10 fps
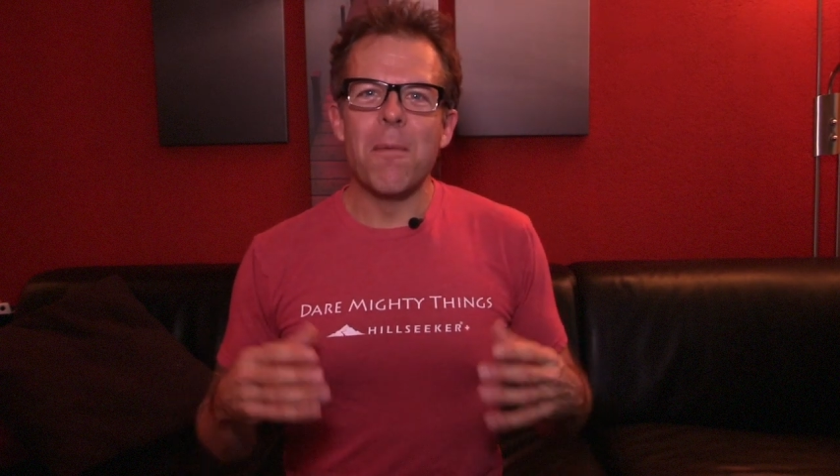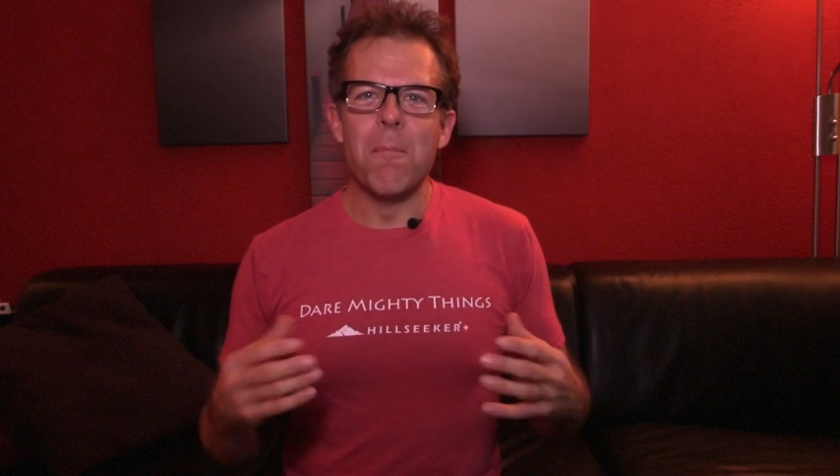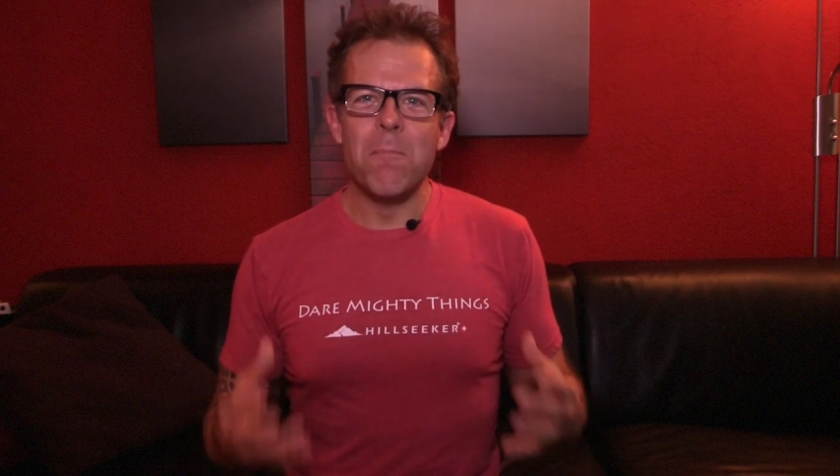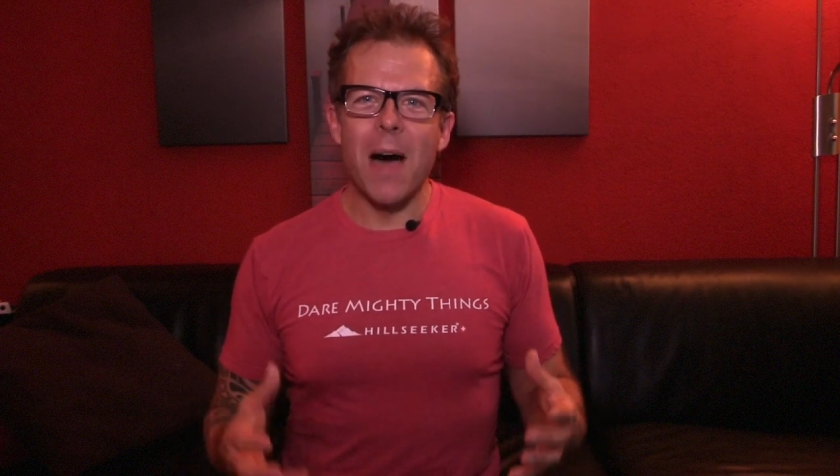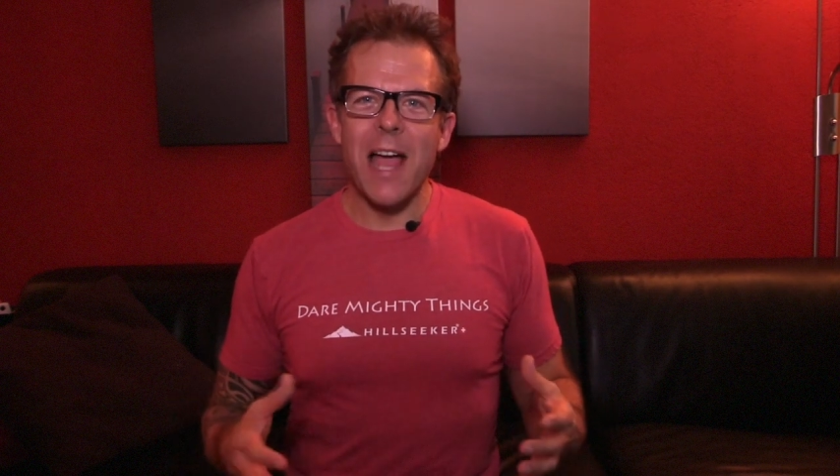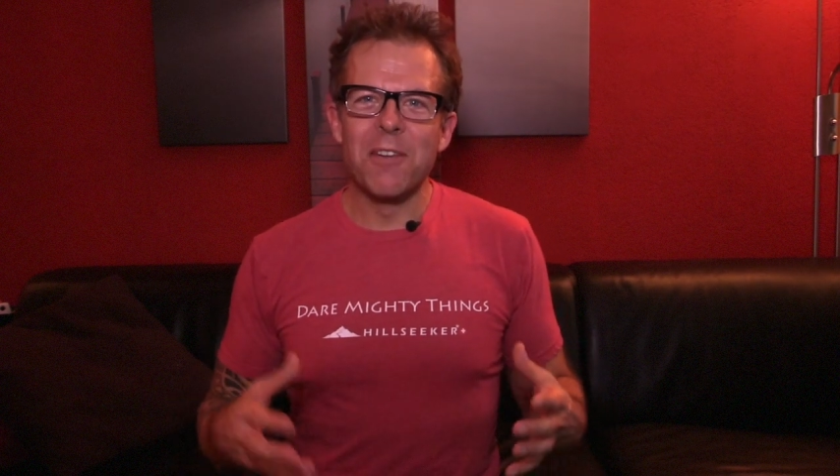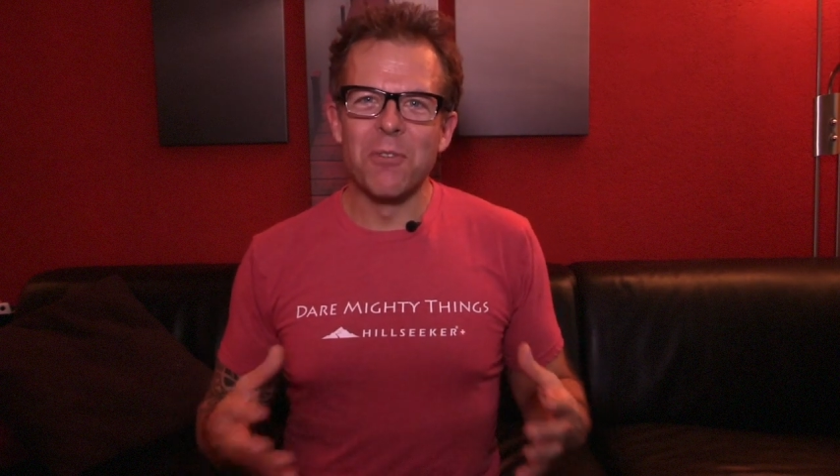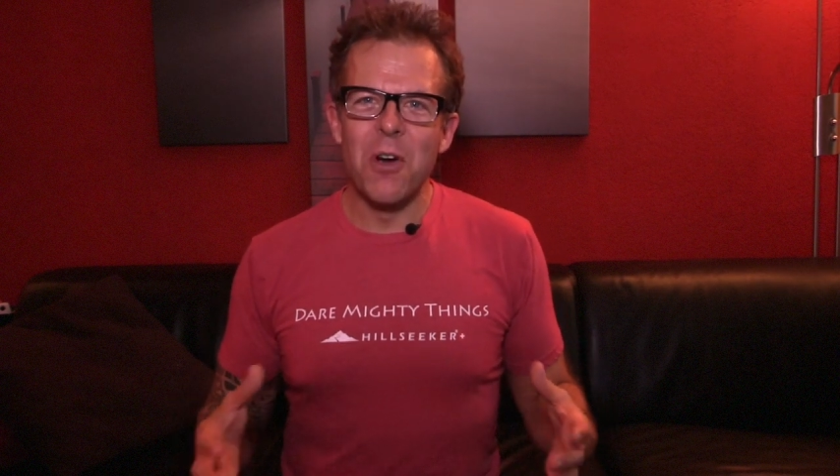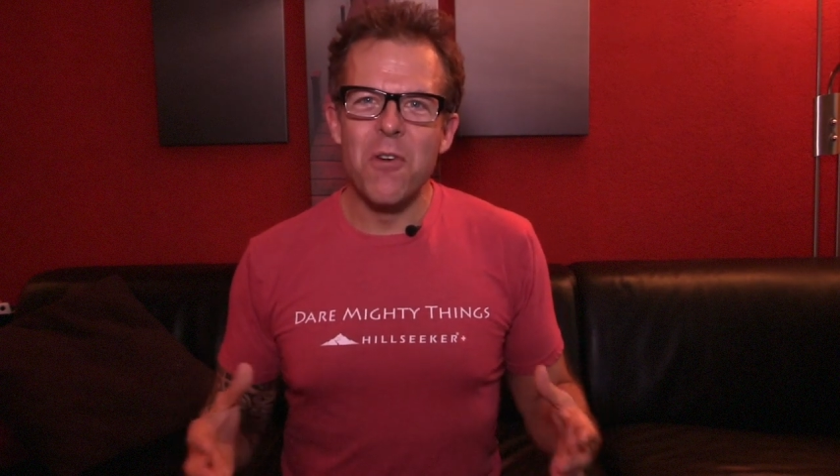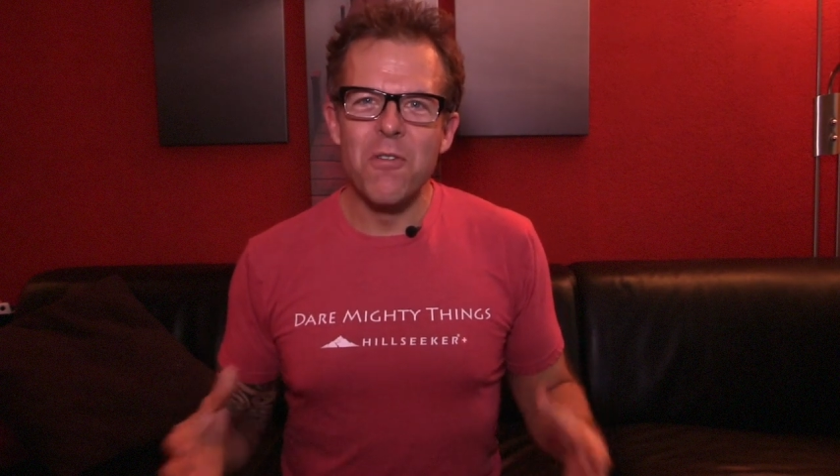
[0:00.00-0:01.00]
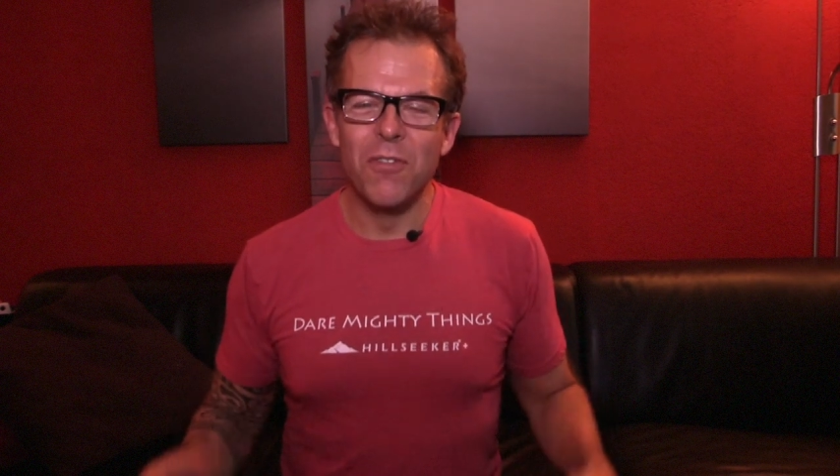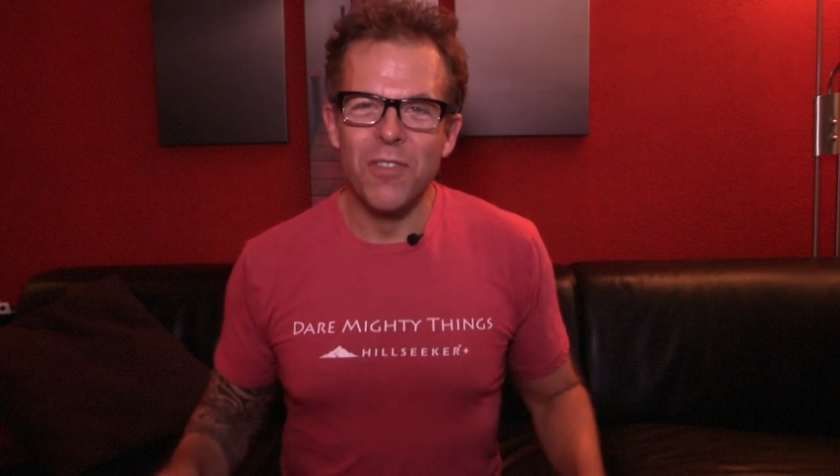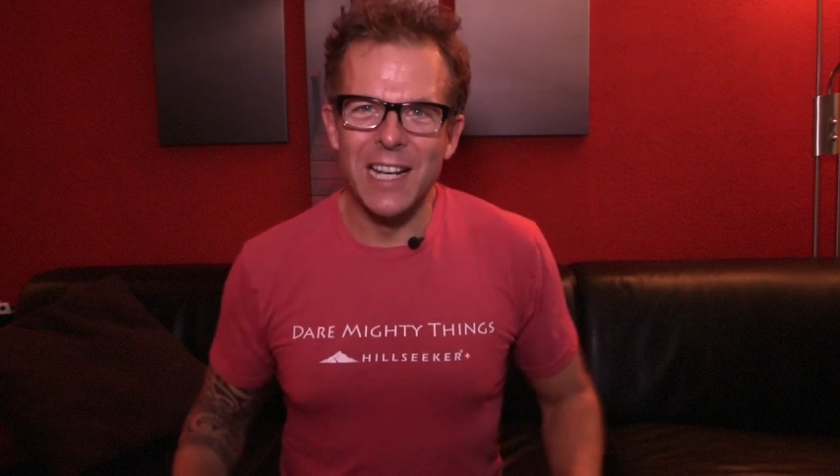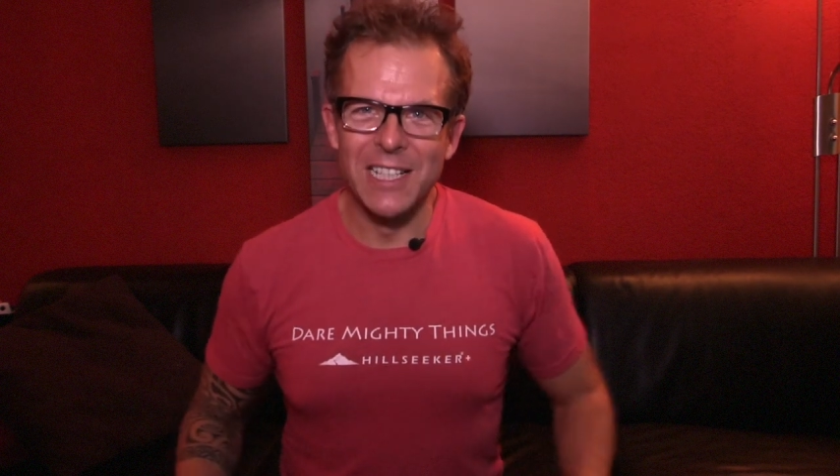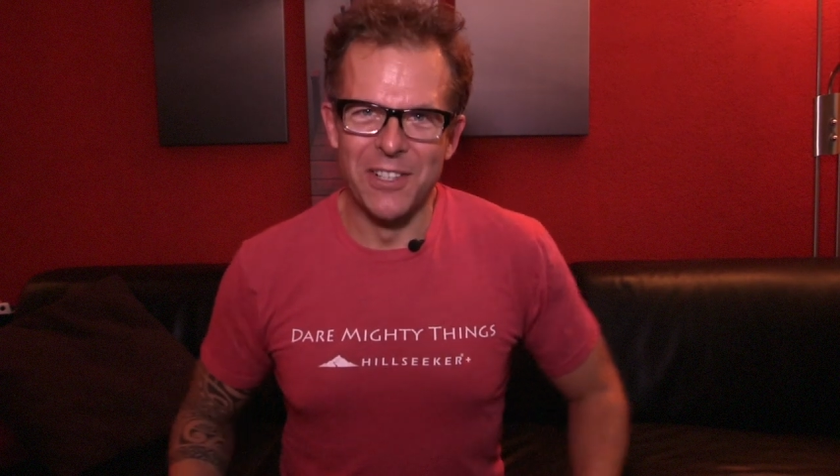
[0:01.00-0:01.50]
micro
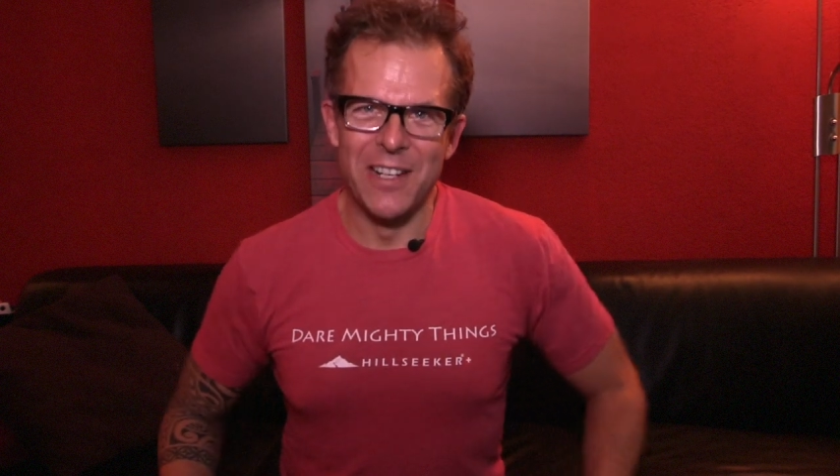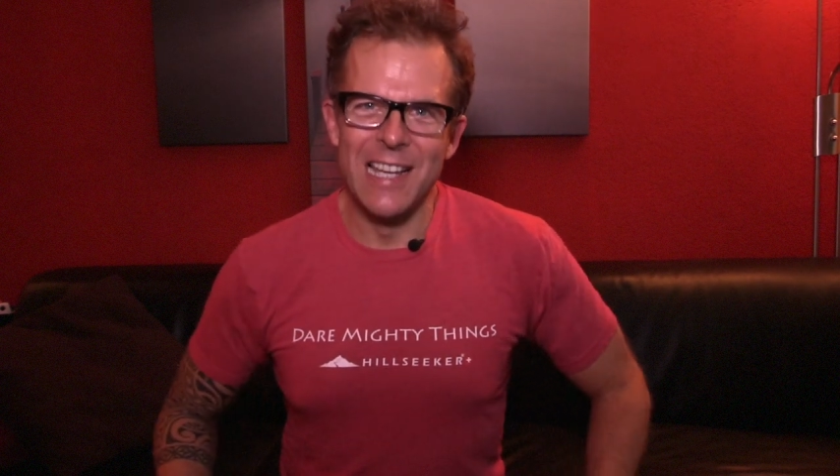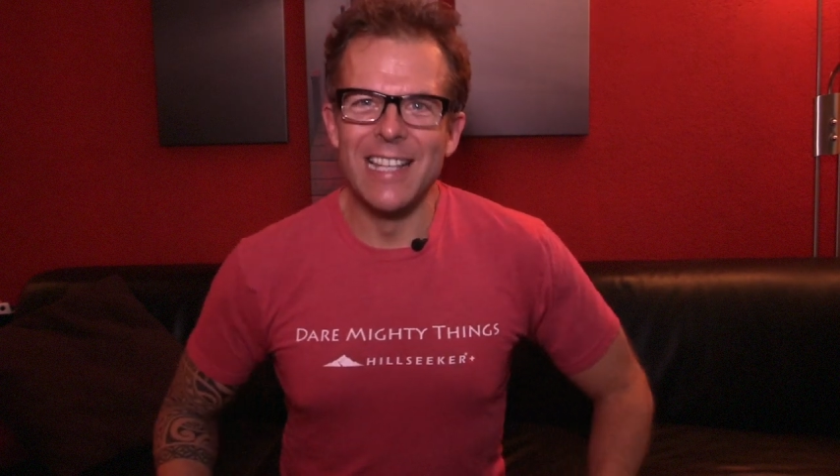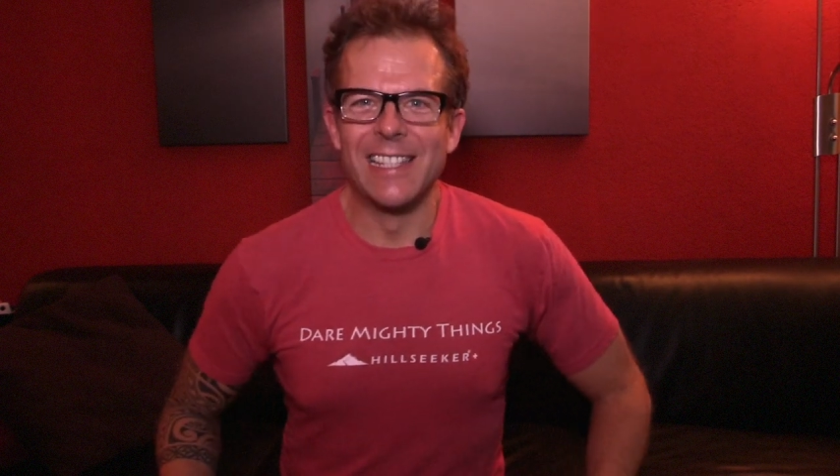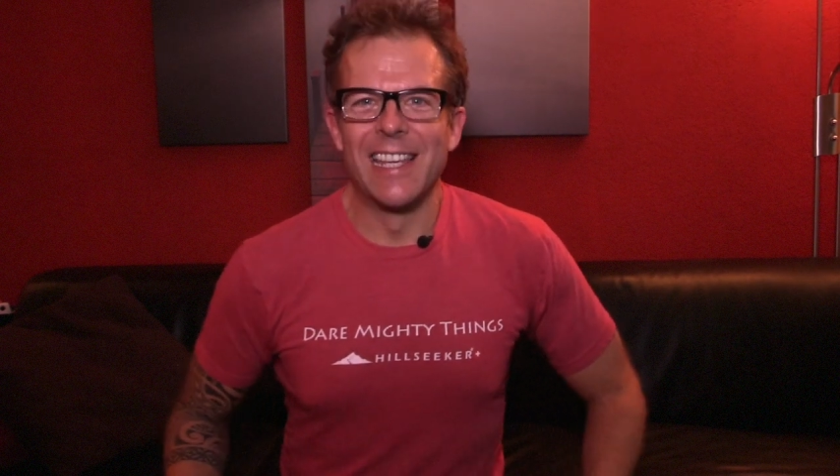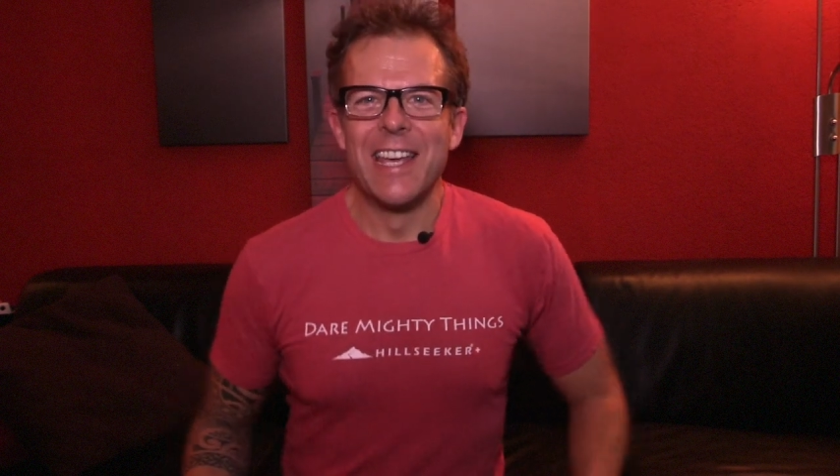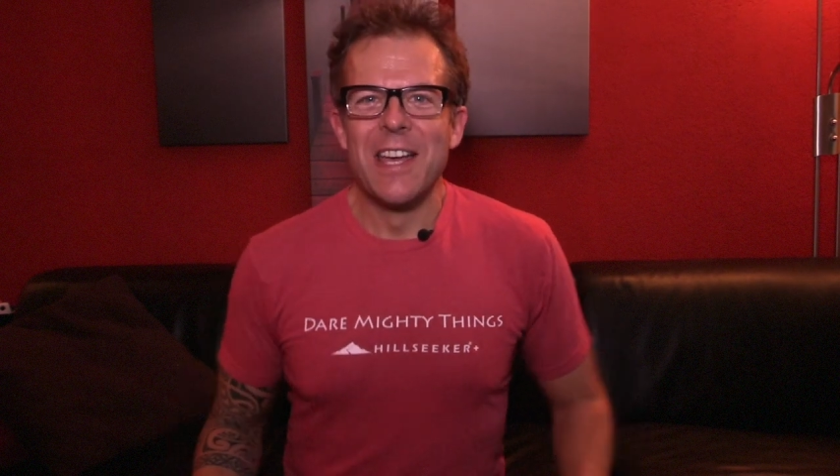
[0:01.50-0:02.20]
victories.